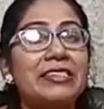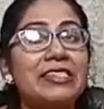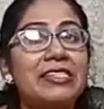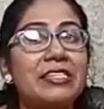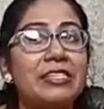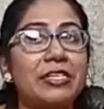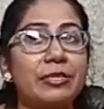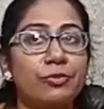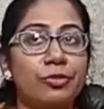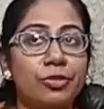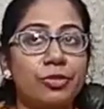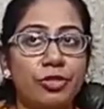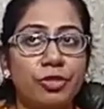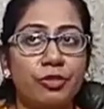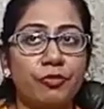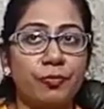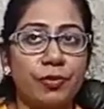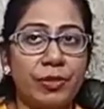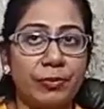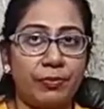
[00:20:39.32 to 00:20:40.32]
description
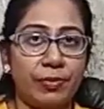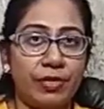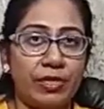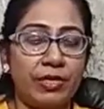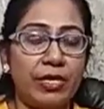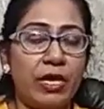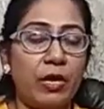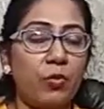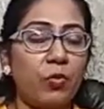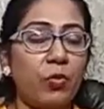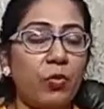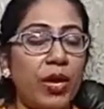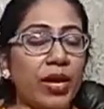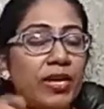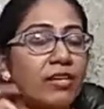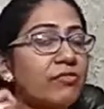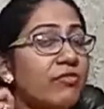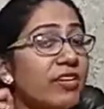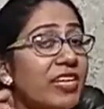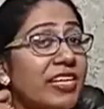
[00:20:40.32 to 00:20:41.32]
of people. Now
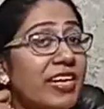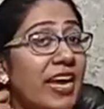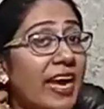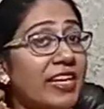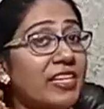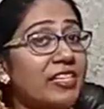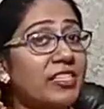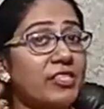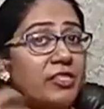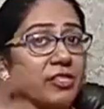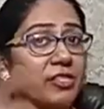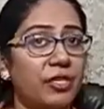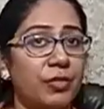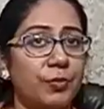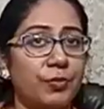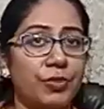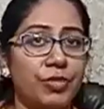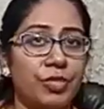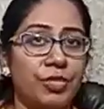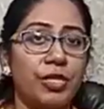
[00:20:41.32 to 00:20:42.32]
when we write
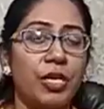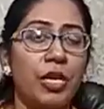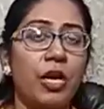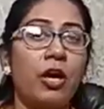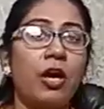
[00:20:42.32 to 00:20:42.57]
descriptive